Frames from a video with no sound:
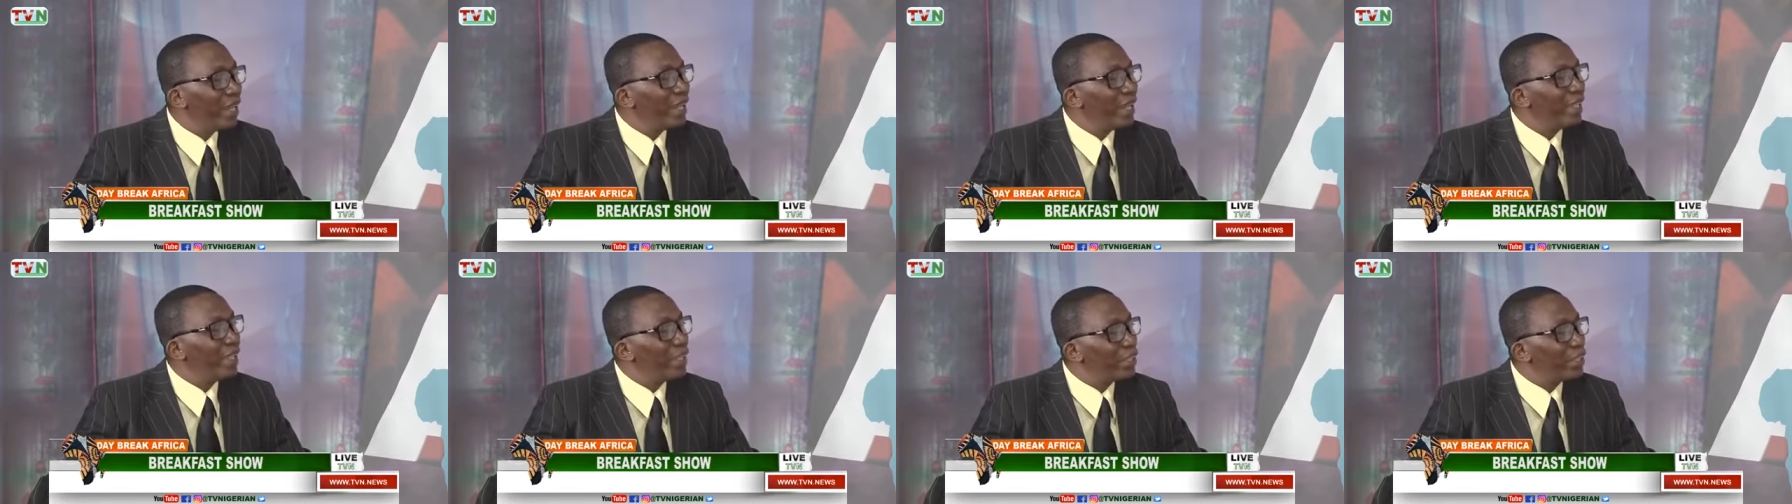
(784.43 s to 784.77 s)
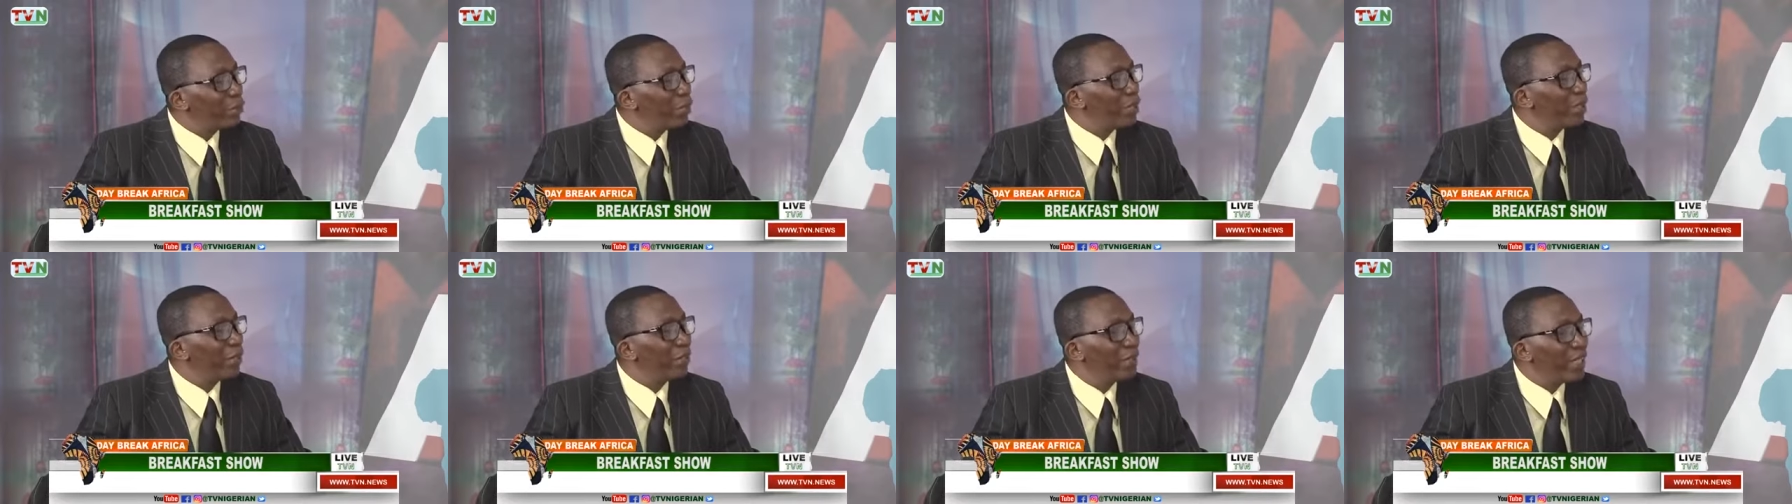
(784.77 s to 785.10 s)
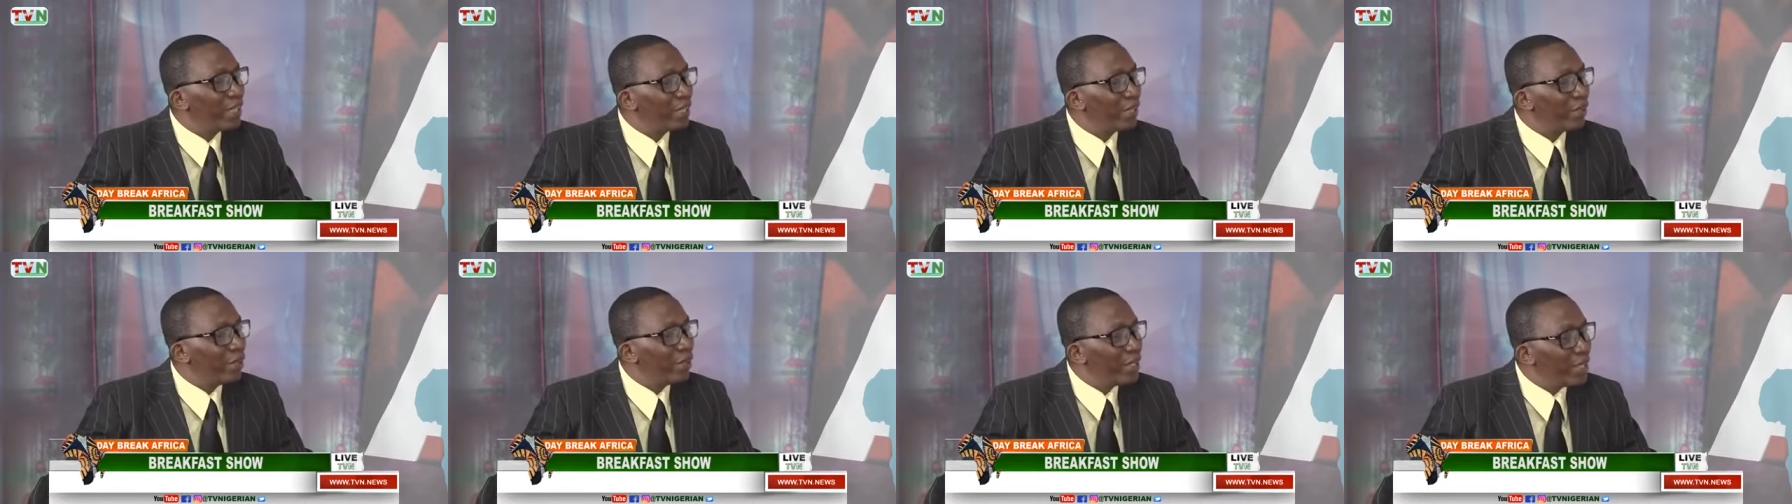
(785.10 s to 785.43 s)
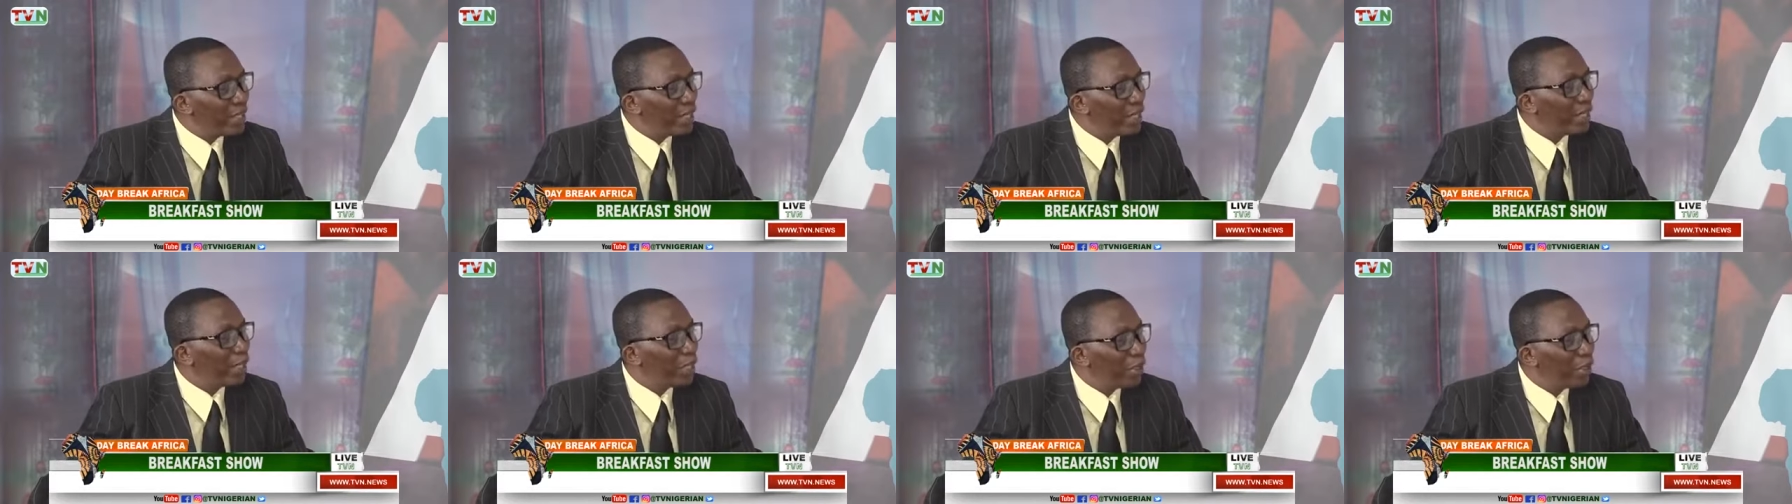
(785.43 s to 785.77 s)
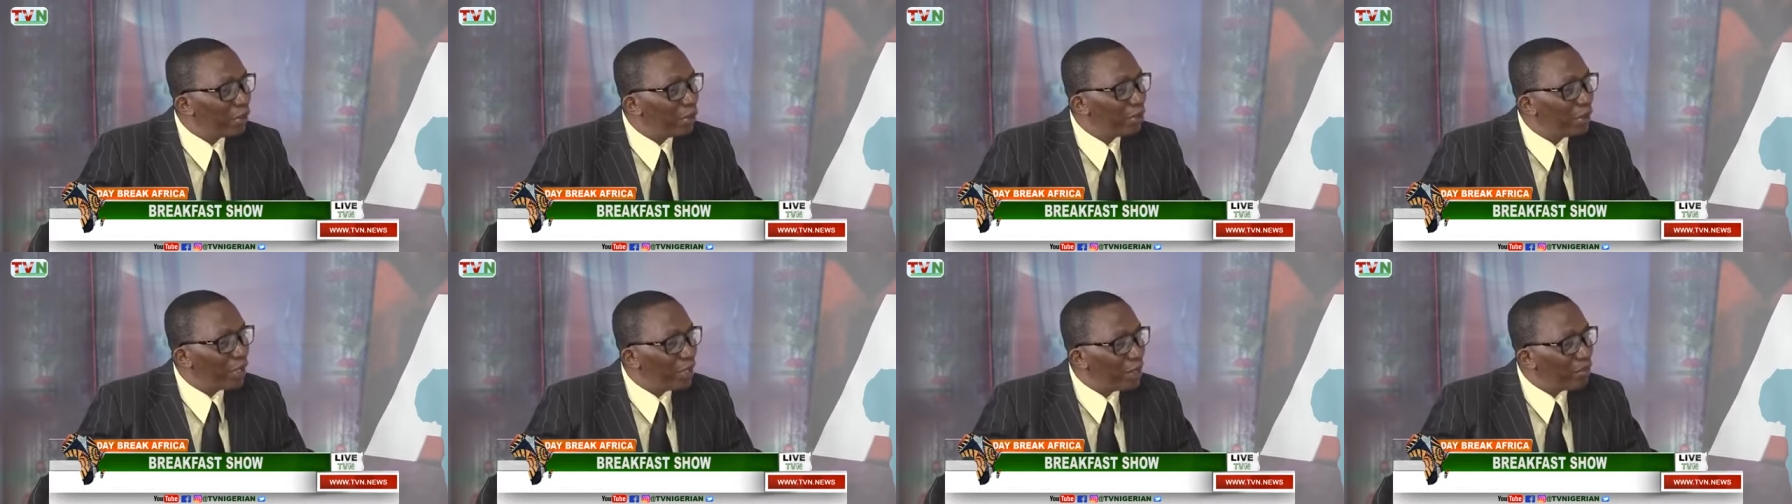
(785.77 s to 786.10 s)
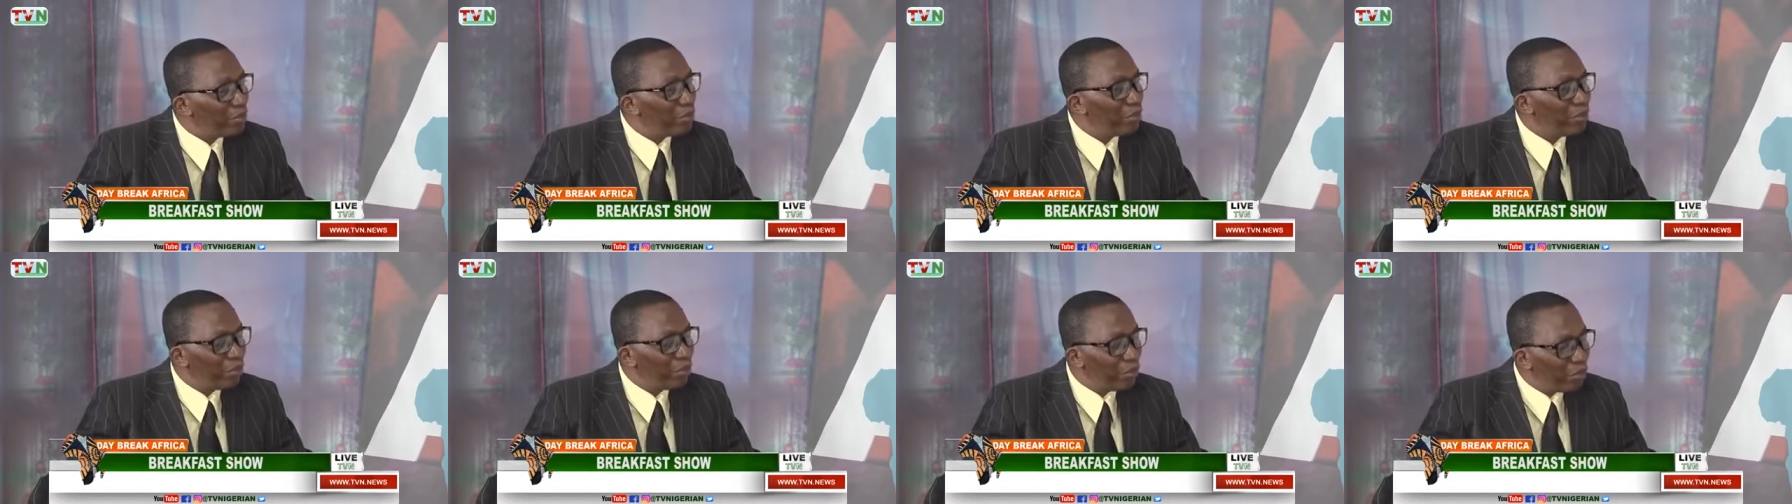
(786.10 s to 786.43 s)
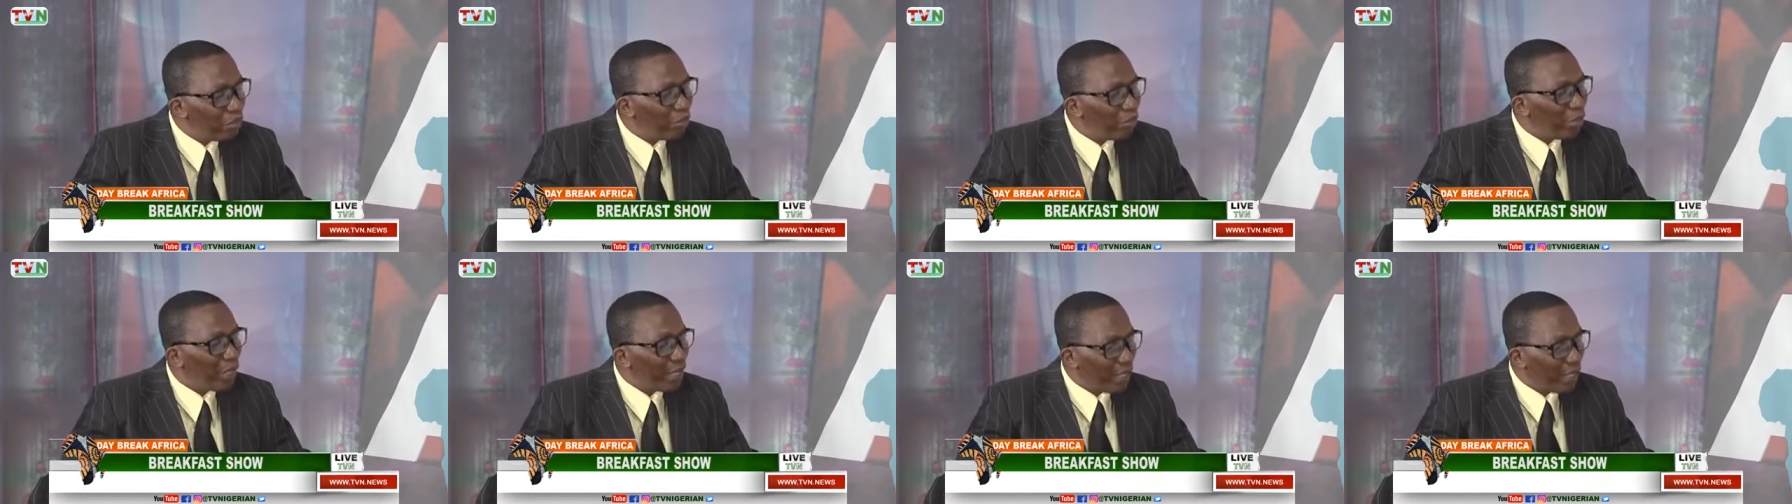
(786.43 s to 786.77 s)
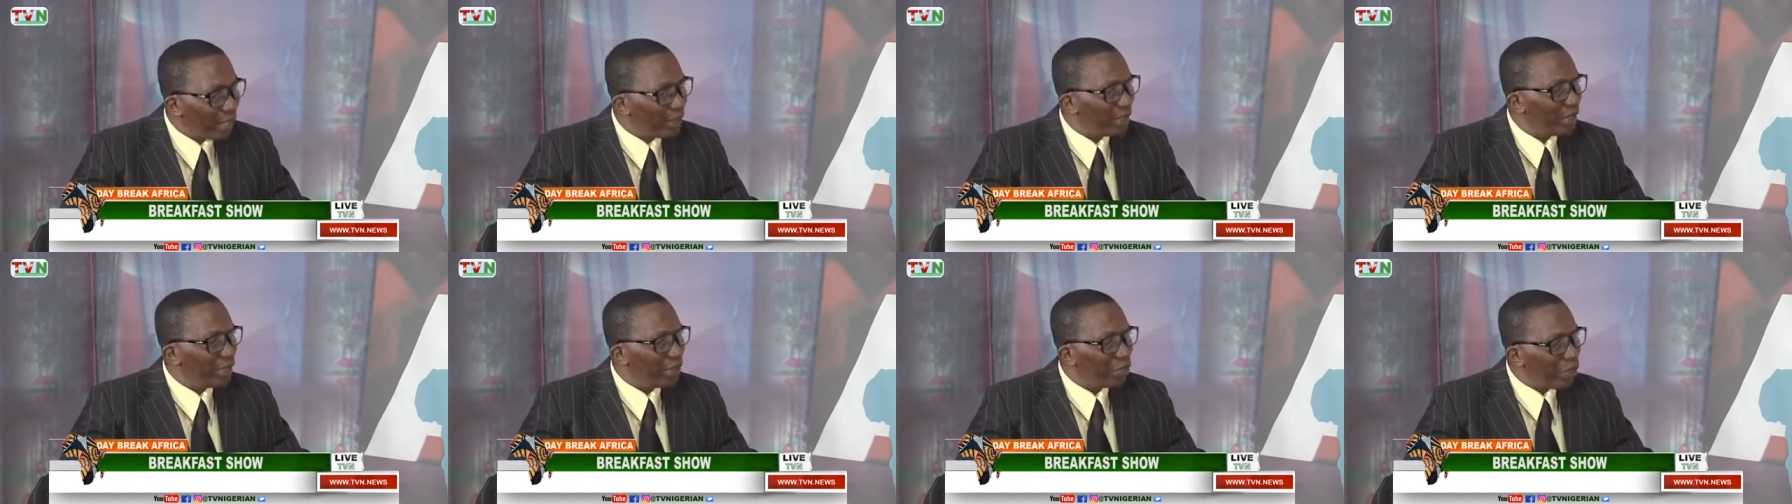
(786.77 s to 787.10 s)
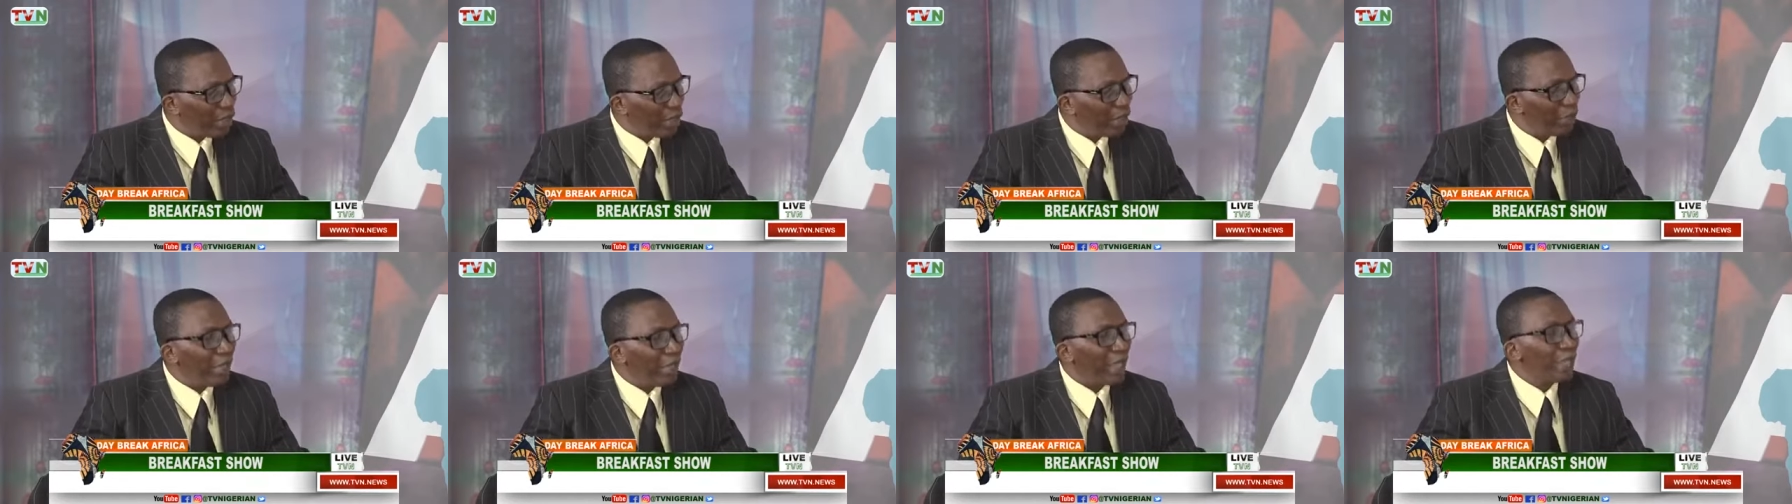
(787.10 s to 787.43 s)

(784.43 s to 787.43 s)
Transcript: is one of the critical uh, and as in one of,